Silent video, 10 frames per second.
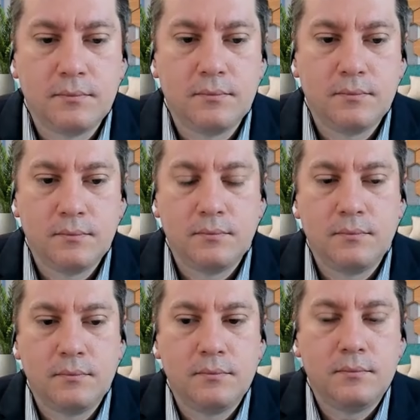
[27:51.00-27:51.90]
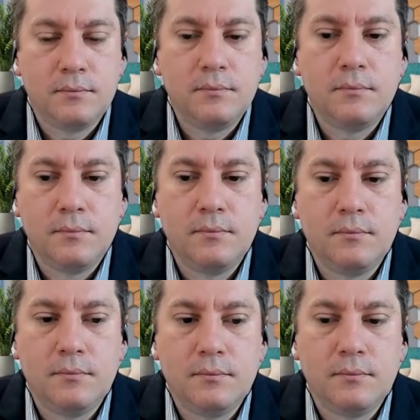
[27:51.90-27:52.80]

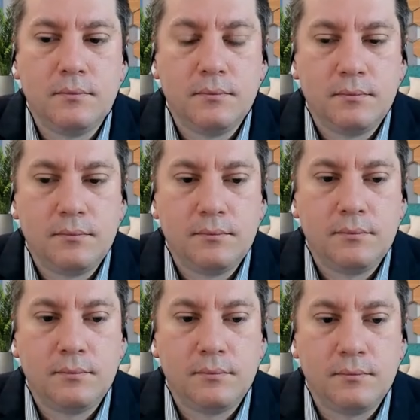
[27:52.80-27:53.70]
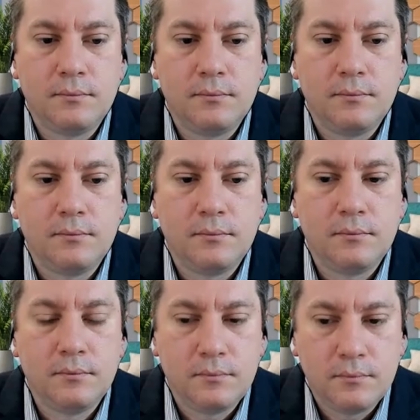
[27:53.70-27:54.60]

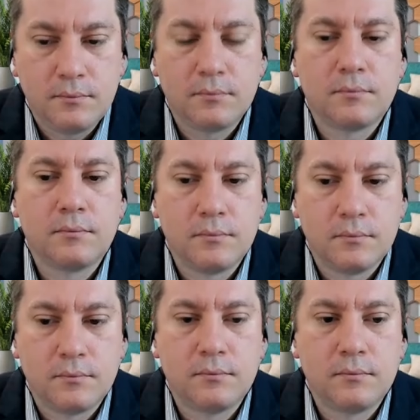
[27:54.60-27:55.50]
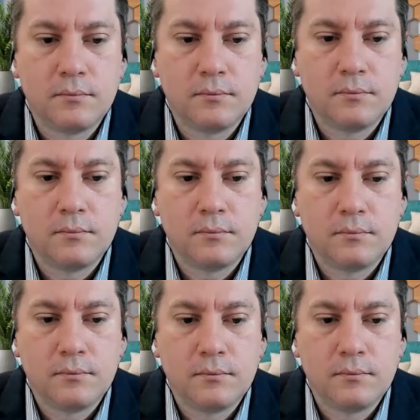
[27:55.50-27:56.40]

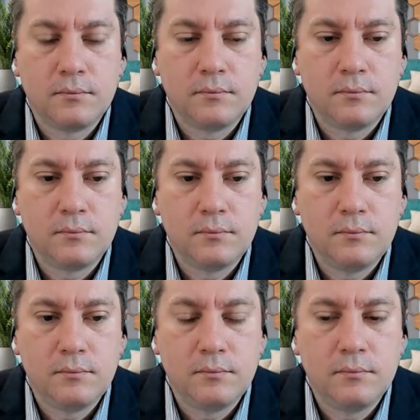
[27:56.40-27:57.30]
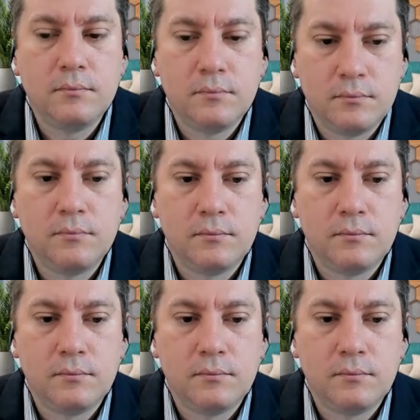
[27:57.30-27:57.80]
(silent)